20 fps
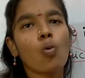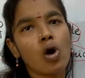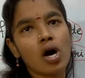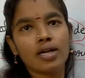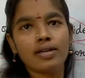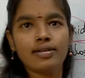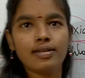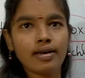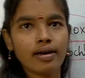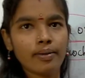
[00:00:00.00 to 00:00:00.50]

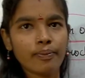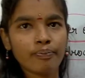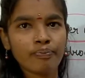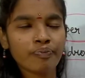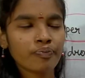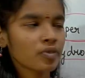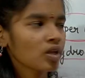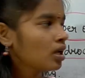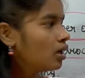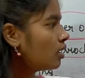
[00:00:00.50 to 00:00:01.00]
water.
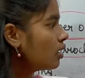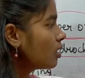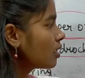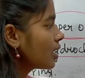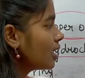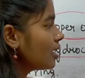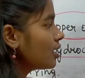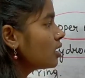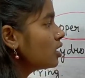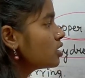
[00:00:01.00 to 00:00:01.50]

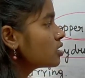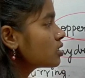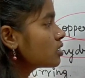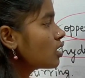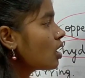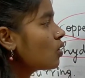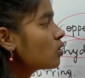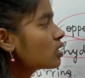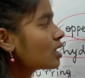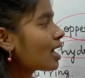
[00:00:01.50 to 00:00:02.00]
Okay. So
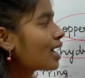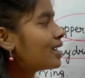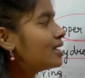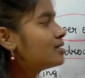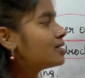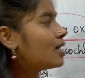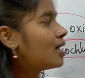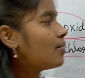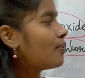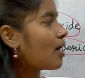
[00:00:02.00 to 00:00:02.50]
now write
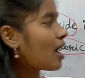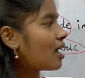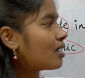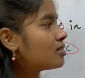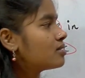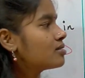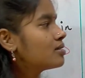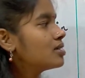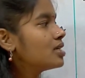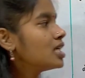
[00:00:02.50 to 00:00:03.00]
and
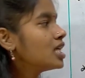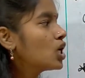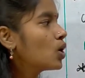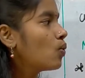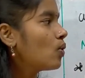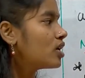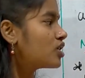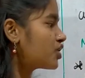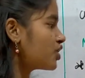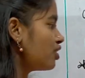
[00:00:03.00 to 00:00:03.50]
balance the
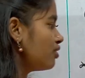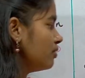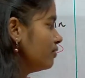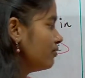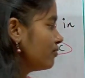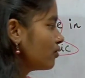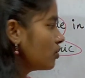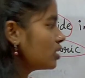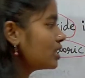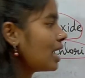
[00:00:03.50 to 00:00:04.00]
equation
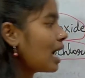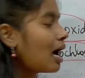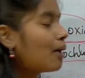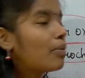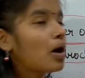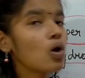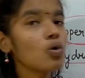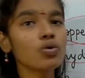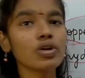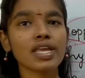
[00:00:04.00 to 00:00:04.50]
for the
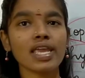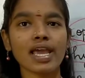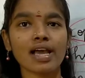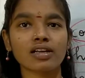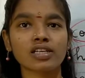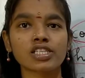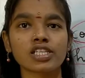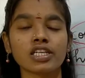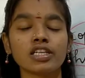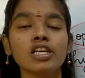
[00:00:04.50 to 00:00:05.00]
above
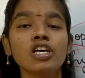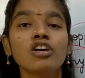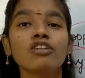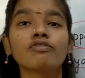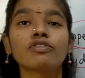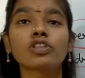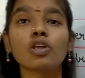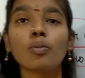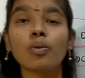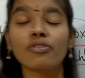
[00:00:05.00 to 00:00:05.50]
reaction.
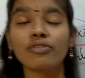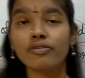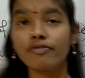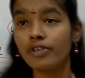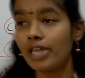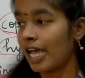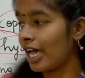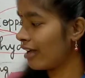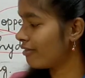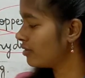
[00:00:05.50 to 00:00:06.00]

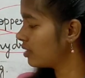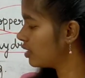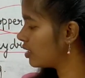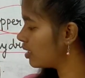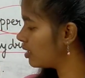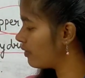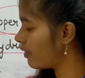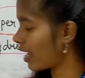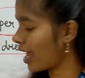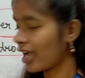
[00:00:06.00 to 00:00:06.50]
We have
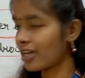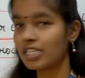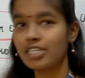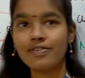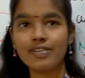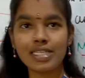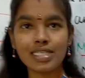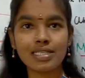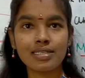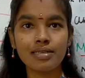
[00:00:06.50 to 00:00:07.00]
did one
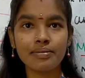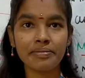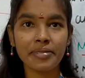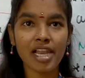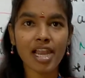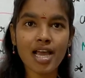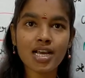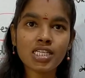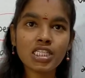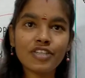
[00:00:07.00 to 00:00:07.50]
activity, simple
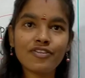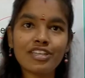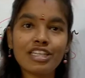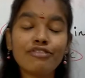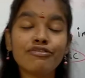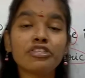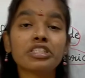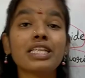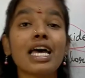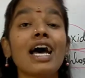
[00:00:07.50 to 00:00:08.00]
activity.
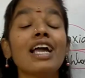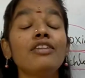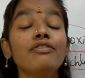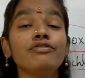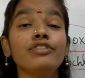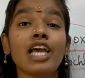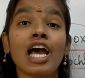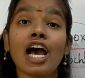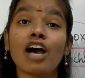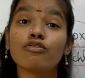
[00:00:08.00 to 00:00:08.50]
For that
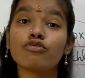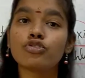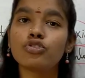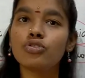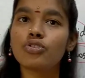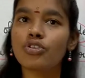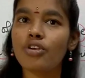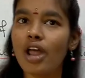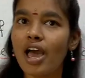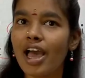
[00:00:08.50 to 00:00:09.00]
we have to
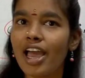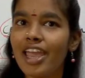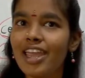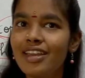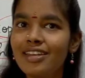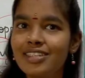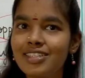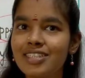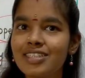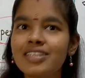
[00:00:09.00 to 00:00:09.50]

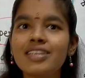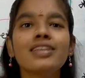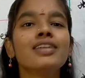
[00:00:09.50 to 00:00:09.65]
write